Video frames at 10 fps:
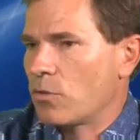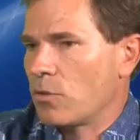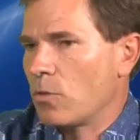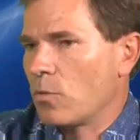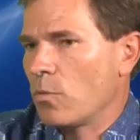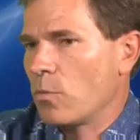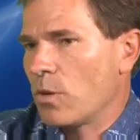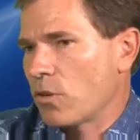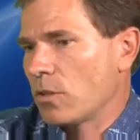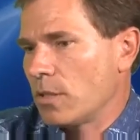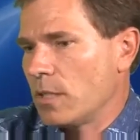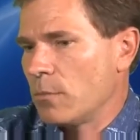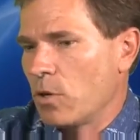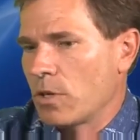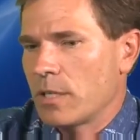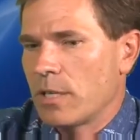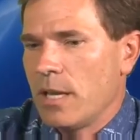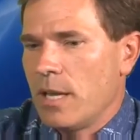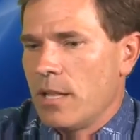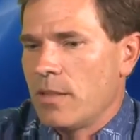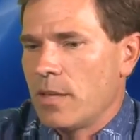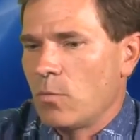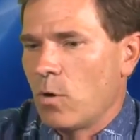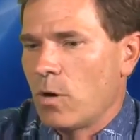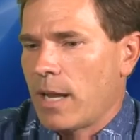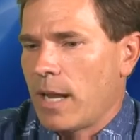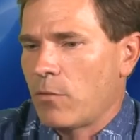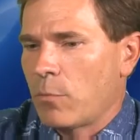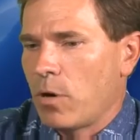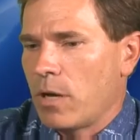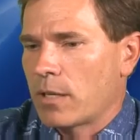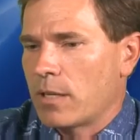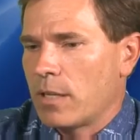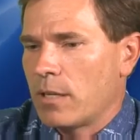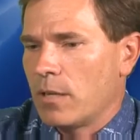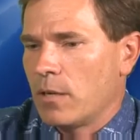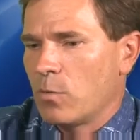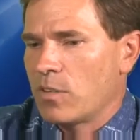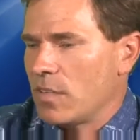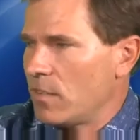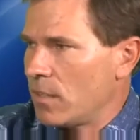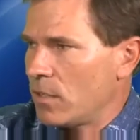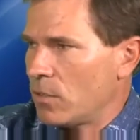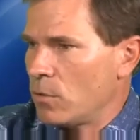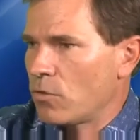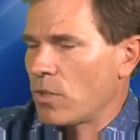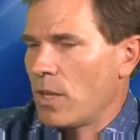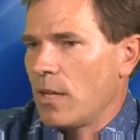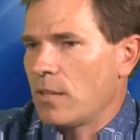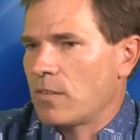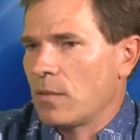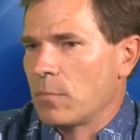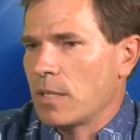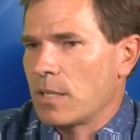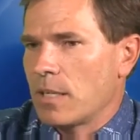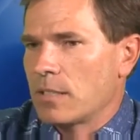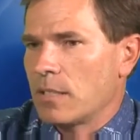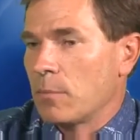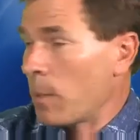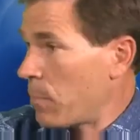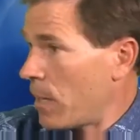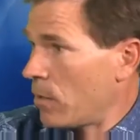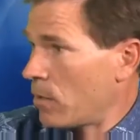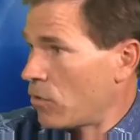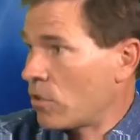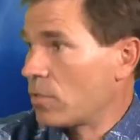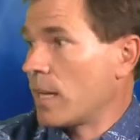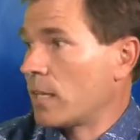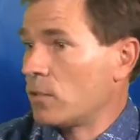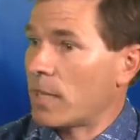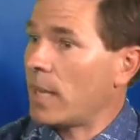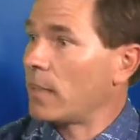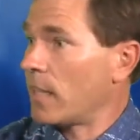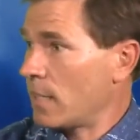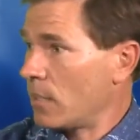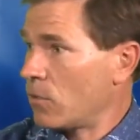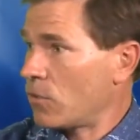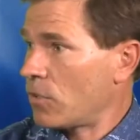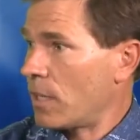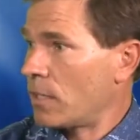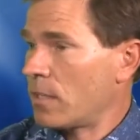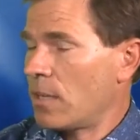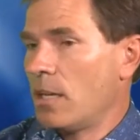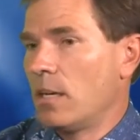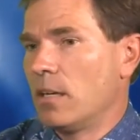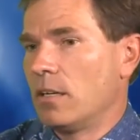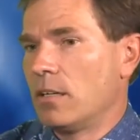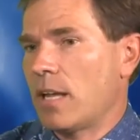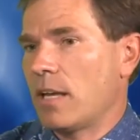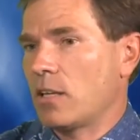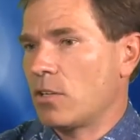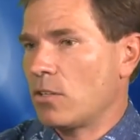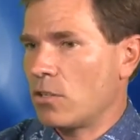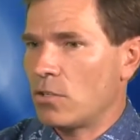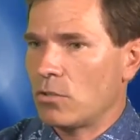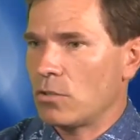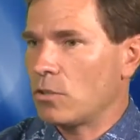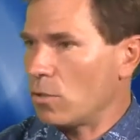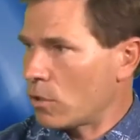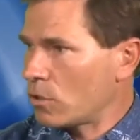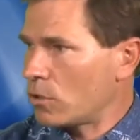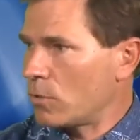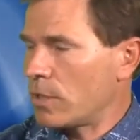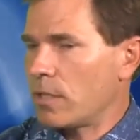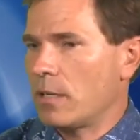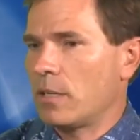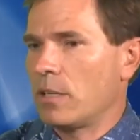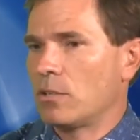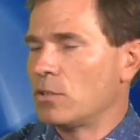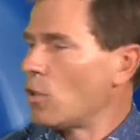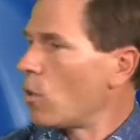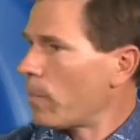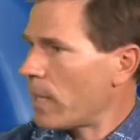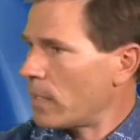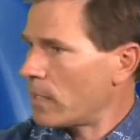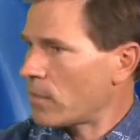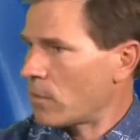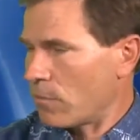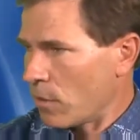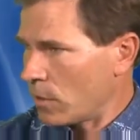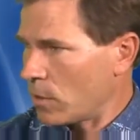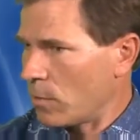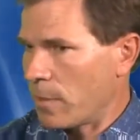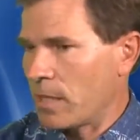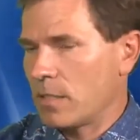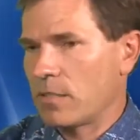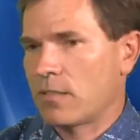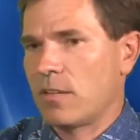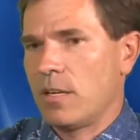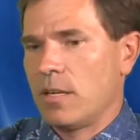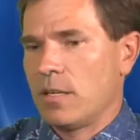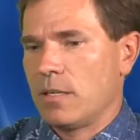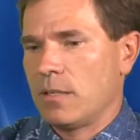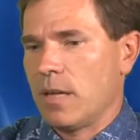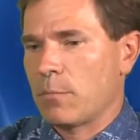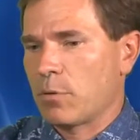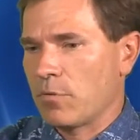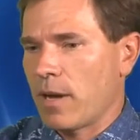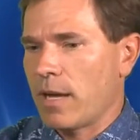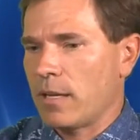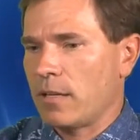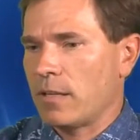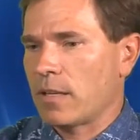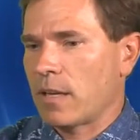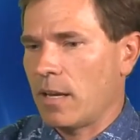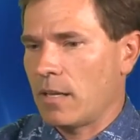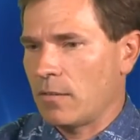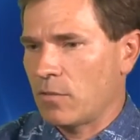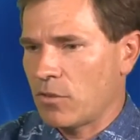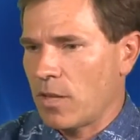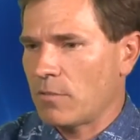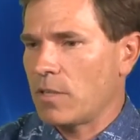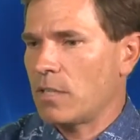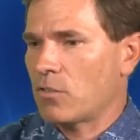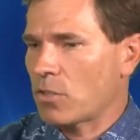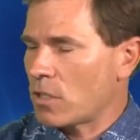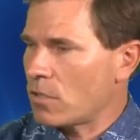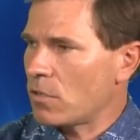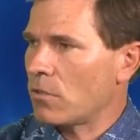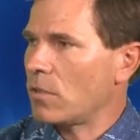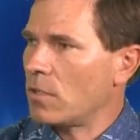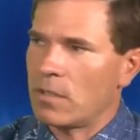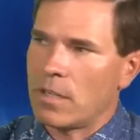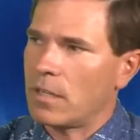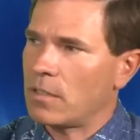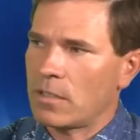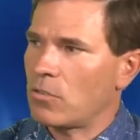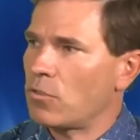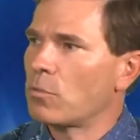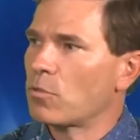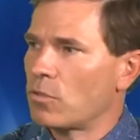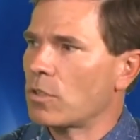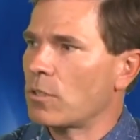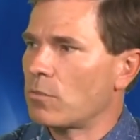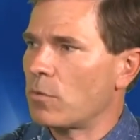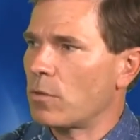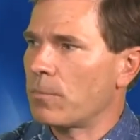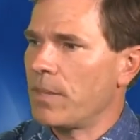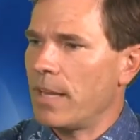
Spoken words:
So we saw a need in the market that wanted to have a product that was easy to use, something that my parents could take a look at and they could understand, had a good look to it, no maintenance or very low maintenance, and provided the kind of safety and security that the consumer is looking for.